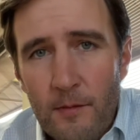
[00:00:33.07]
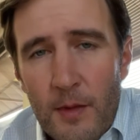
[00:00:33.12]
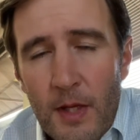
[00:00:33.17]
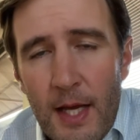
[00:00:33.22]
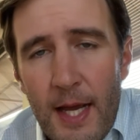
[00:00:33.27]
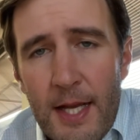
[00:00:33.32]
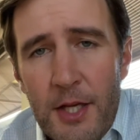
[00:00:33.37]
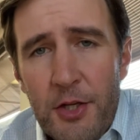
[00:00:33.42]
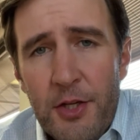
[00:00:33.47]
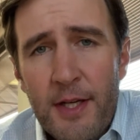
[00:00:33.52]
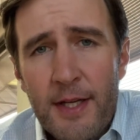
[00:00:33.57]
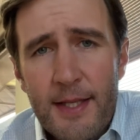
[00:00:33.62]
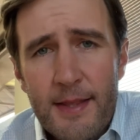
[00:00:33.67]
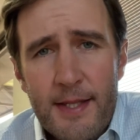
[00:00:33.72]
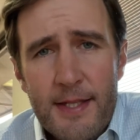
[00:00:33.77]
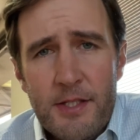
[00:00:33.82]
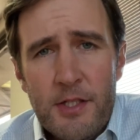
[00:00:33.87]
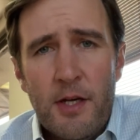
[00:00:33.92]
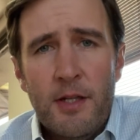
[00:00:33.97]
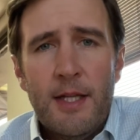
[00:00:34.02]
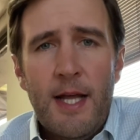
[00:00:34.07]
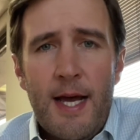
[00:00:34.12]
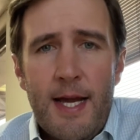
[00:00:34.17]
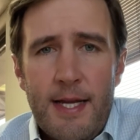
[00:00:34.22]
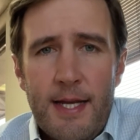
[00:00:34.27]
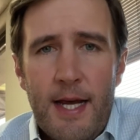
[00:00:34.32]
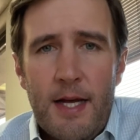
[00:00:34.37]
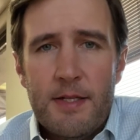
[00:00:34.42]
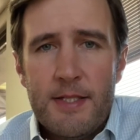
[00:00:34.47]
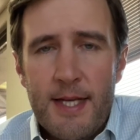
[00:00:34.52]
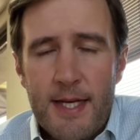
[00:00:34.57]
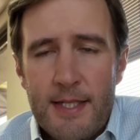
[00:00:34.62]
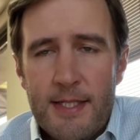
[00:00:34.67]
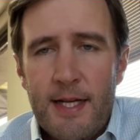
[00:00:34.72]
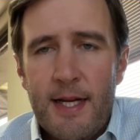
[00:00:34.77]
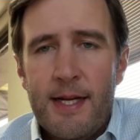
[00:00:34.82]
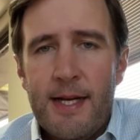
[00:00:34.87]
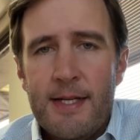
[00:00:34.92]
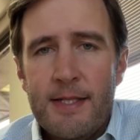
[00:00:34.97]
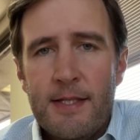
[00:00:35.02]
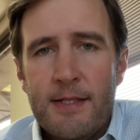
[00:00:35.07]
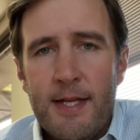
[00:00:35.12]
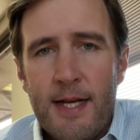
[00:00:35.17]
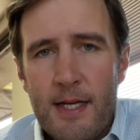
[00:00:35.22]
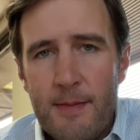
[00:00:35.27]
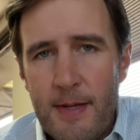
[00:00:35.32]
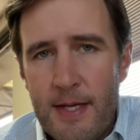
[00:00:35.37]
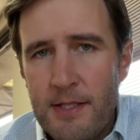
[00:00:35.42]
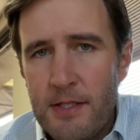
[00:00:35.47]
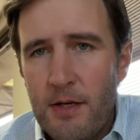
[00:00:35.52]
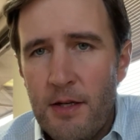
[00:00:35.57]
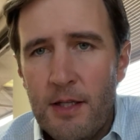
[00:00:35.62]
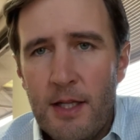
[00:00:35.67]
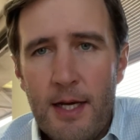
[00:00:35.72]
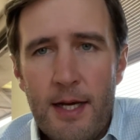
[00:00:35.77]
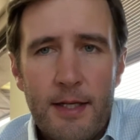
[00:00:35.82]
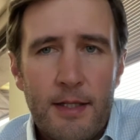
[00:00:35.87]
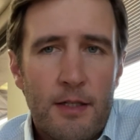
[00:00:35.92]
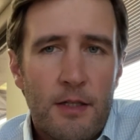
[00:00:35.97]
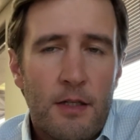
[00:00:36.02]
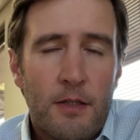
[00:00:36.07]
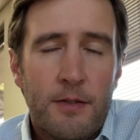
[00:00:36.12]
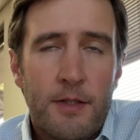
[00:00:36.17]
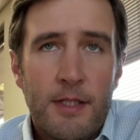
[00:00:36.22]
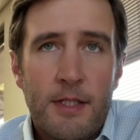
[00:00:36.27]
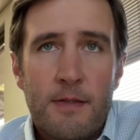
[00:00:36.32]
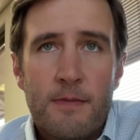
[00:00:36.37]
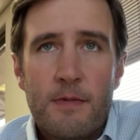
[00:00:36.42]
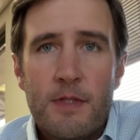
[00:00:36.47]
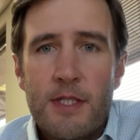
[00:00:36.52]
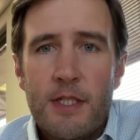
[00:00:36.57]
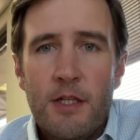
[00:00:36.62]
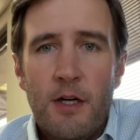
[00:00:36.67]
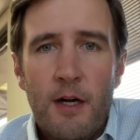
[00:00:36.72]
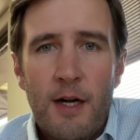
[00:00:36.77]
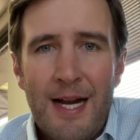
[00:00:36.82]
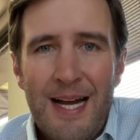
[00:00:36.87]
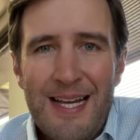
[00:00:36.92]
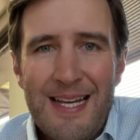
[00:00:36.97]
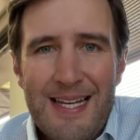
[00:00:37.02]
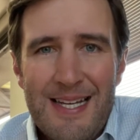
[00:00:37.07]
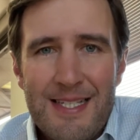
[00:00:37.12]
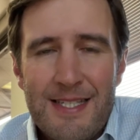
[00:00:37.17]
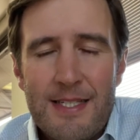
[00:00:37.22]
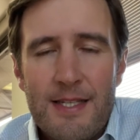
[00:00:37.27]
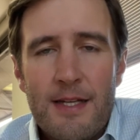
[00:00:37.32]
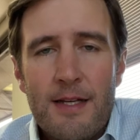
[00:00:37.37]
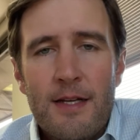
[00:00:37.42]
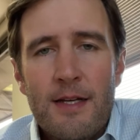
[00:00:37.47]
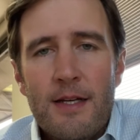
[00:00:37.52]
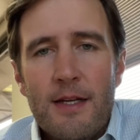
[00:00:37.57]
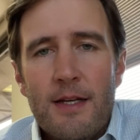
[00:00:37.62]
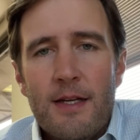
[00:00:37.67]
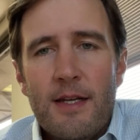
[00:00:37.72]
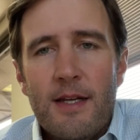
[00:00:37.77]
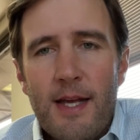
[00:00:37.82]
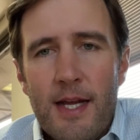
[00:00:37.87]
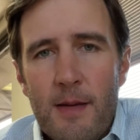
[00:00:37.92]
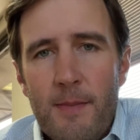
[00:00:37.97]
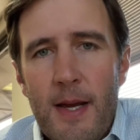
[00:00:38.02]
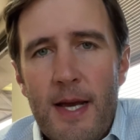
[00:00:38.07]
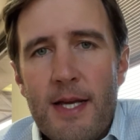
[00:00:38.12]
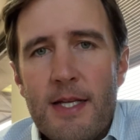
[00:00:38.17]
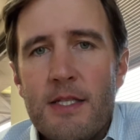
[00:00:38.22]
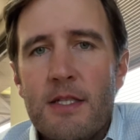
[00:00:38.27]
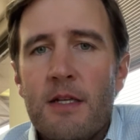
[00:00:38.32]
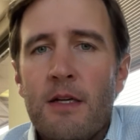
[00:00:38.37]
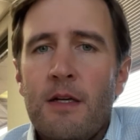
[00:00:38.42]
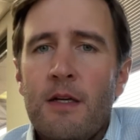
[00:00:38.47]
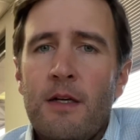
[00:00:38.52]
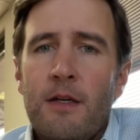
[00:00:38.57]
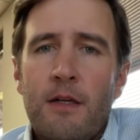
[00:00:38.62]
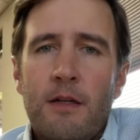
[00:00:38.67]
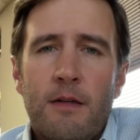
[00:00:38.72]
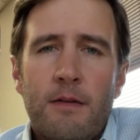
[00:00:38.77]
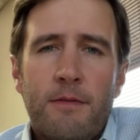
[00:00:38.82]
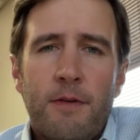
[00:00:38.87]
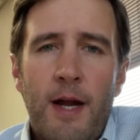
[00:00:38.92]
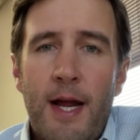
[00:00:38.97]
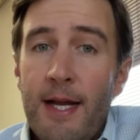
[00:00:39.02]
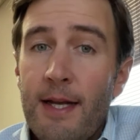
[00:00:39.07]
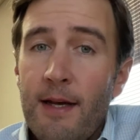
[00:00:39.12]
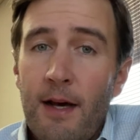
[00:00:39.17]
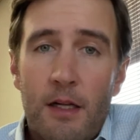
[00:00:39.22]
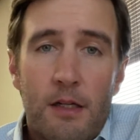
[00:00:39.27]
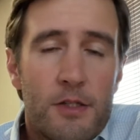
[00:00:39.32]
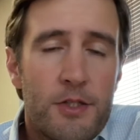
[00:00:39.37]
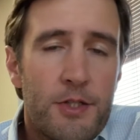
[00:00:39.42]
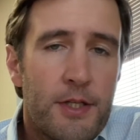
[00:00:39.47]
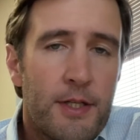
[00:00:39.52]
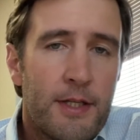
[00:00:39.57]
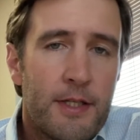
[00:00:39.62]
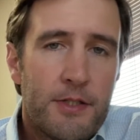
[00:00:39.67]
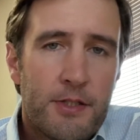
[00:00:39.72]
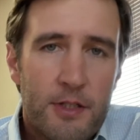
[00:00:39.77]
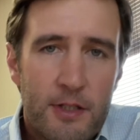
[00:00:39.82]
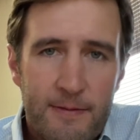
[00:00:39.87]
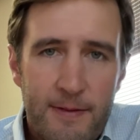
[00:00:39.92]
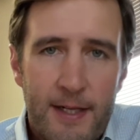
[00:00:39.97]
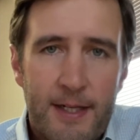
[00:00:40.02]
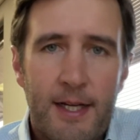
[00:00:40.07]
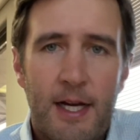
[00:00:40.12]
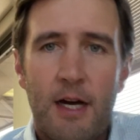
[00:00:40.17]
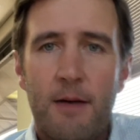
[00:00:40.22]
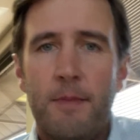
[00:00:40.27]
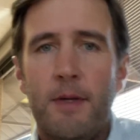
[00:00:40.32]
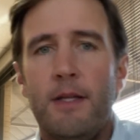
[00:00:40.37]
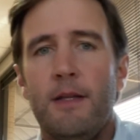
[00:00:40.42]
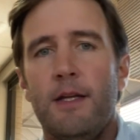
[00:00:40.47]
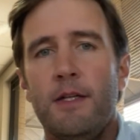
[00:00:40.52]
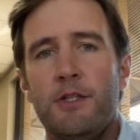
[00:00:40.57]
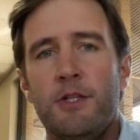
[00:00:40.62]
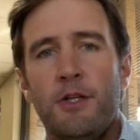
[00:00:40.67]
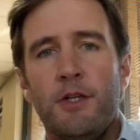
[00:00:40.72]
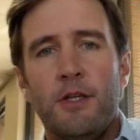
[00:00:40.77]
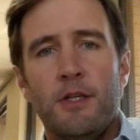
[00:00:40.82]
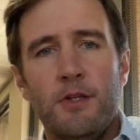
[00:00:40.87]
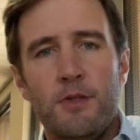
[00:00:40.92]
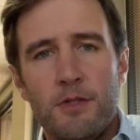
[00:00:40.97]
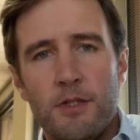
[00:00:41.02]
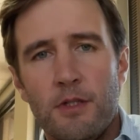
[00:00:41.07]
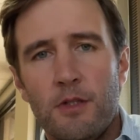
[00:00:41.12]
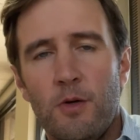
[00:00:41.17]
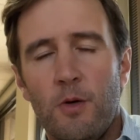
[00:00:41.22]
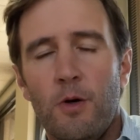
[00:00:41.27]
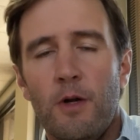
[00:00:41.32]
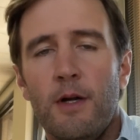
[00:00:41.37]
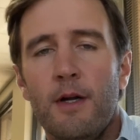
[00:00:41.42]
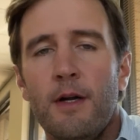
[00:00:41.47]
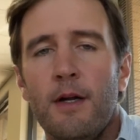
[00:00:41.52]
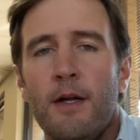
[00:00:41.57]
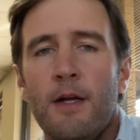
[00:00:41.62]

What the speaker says: And you can get these online now. TxDOT has a database online called the CR-3 database. For $8, you can get a certified copy that you can use in court